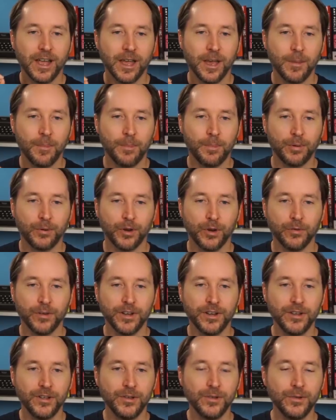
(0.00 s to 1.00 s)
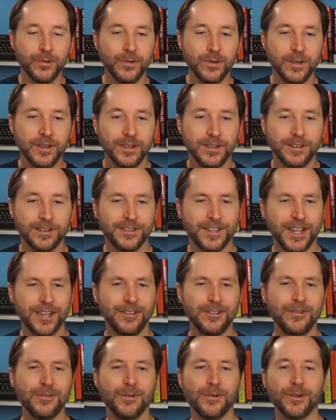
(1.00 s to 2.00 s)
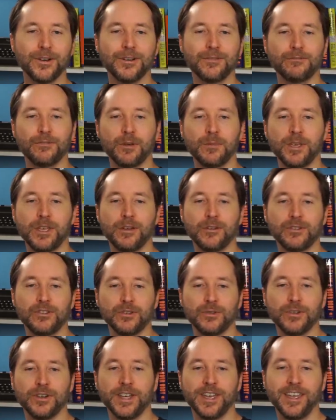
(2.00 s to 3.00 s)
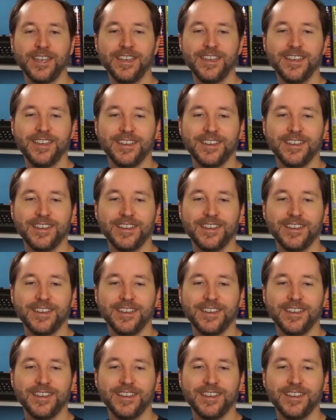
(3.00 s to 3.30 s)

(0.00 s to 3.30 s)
uh, Dale Horn, Romeo Joy,